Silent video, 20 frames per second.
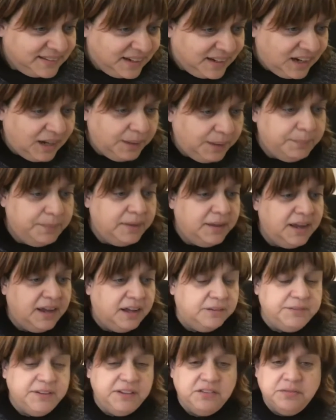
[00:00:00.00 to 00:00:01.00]
Oh,
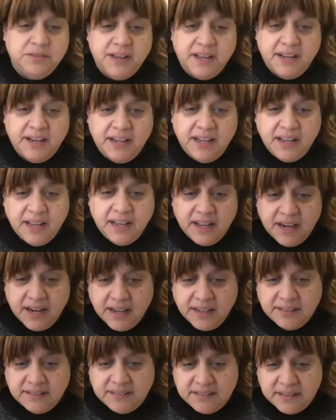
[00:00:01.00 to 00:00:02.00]
Alvy's ready. And
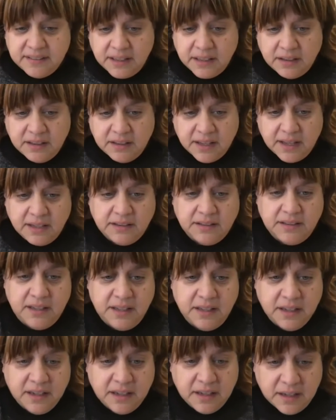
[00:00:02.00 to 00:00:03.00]
I see that
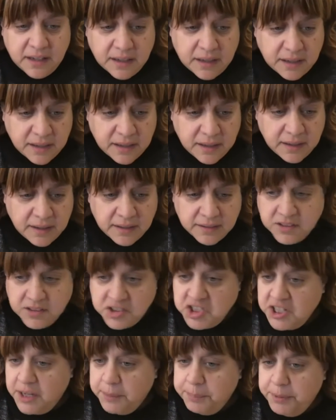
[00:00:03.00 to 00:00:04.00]
the, uh, the
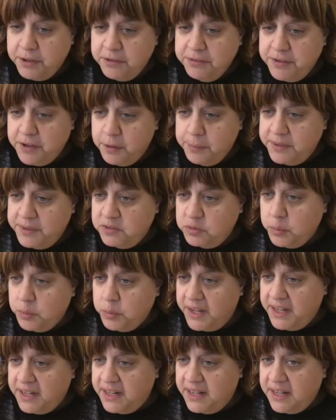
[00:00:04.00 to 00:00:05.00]
Shopov home is
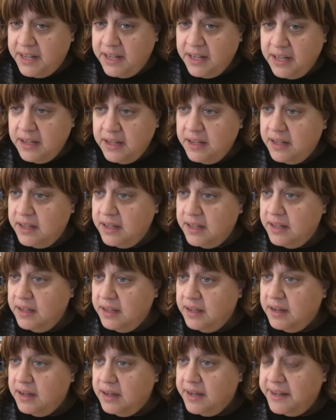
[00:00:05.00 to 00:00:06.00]
waiting.
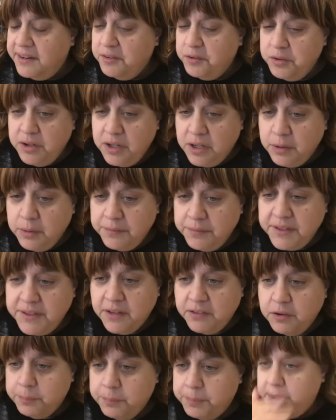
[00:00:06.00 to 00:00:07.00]
I don't know if the
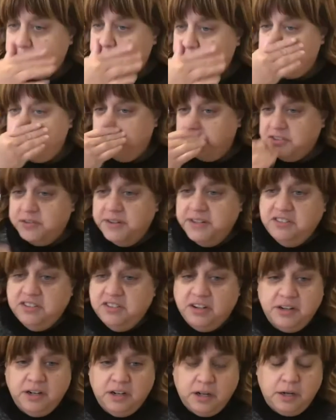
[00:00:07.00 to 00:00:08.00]
other people, their screens
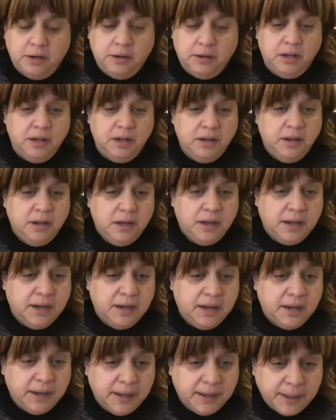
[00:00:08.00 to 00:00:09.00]
aren't on.
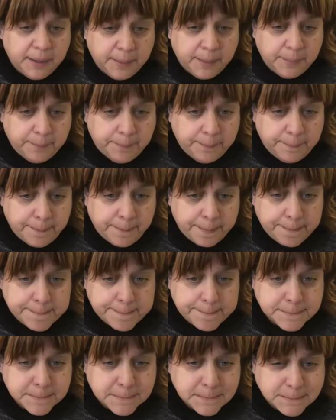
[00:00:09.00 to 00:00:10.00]
Um,
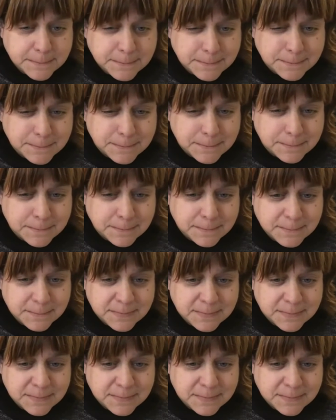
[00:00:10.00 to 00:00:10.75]
mm,